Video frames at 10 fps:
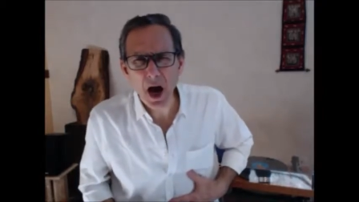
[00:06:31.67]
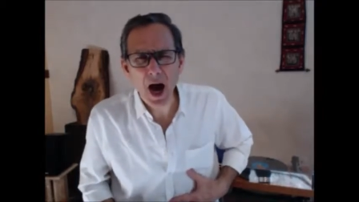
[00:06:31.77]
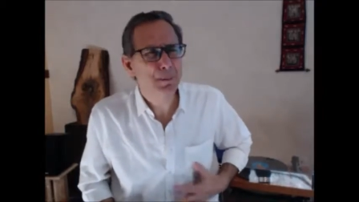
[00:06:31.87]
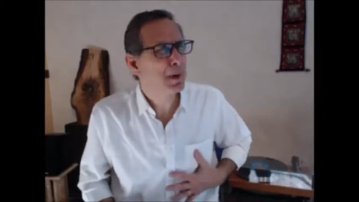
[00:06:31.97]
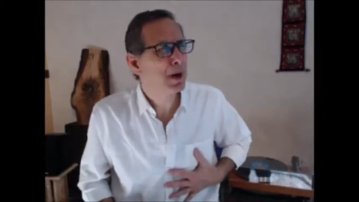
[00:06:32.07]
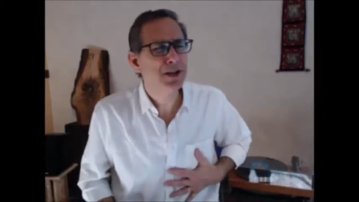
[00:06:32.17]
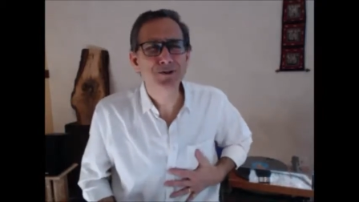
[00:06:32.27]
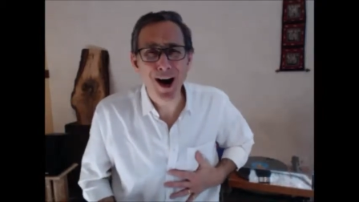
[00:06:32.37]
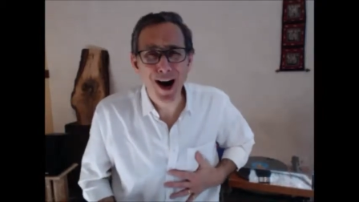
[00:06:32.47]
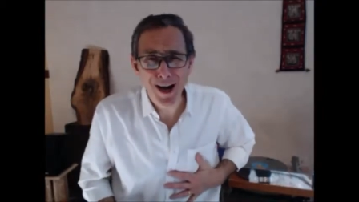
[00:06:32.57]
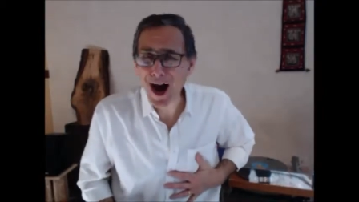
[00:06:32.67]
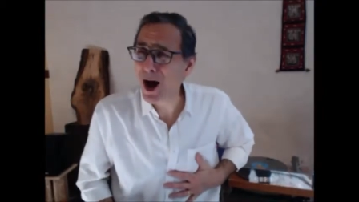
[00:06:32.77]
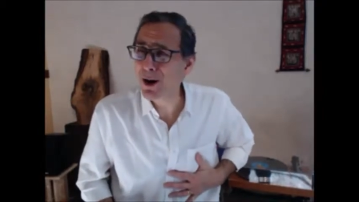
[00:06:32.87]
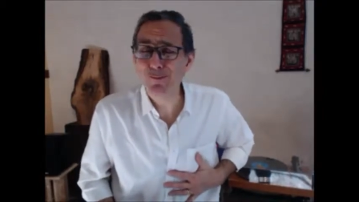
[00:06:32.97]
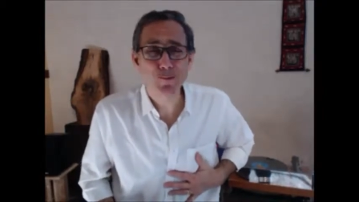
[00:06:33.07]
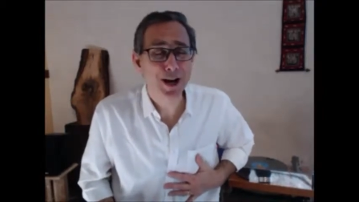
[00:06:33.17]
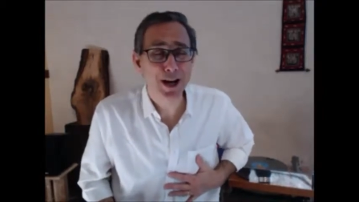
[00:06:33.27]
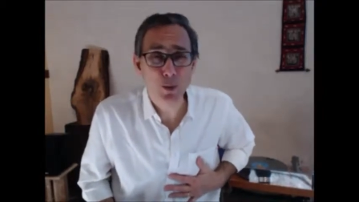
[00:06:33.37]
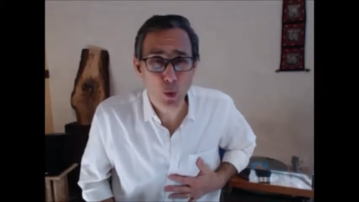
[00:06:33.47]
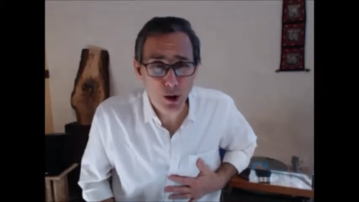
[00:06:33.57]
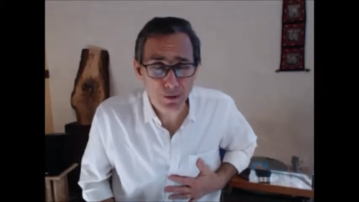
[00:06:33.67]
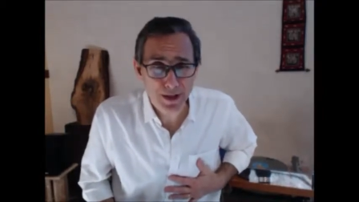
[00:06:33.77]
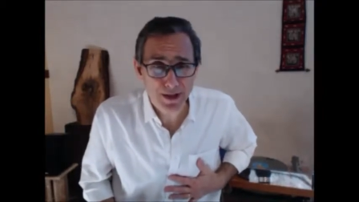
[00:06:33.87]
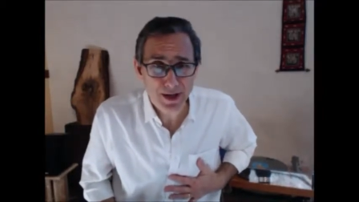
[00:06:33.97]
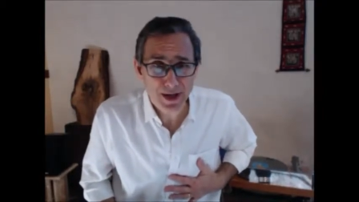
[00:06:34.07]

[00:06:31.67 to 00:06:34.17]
I'm going to die. I'm freaking worried.